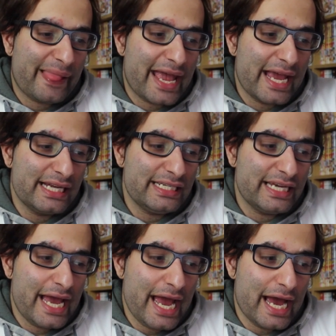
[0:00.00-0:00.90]
And
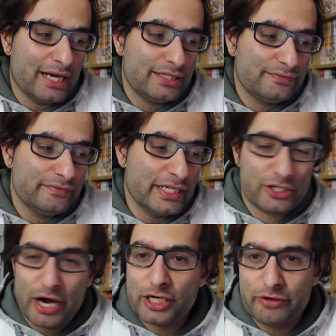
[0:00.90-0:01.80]
yeah, it's
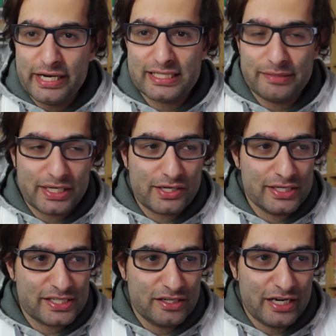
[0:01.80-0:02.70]
kind of crazy
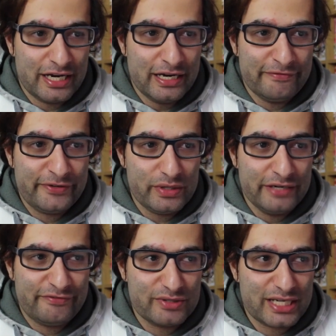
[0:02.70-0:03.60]
because it
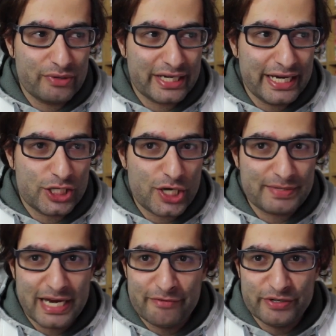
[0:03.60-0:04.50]
feels like we're getting a
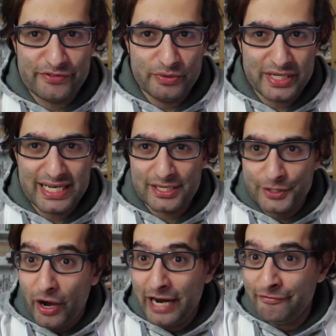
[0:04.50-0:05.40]
chapter every few days and
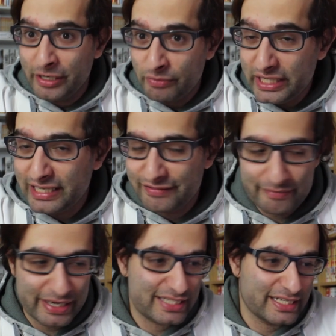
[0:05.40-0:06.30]
not every week, if
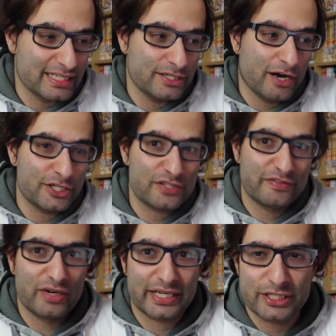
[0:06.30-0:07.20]
that makes sense. You know, I just
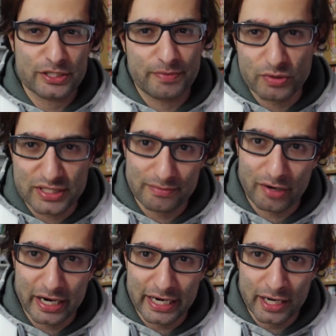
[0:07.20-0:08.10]
feel like I just posted
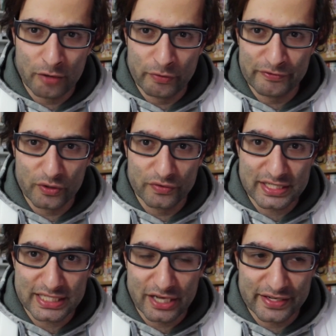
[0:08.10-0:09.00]
my review on
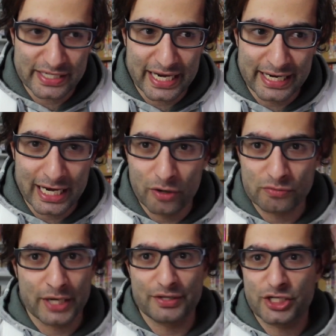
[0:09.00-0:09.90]
this the other day, and
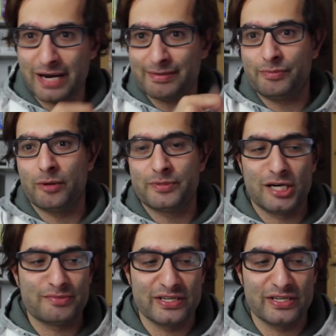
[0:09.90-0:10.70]
now this chapter pops up.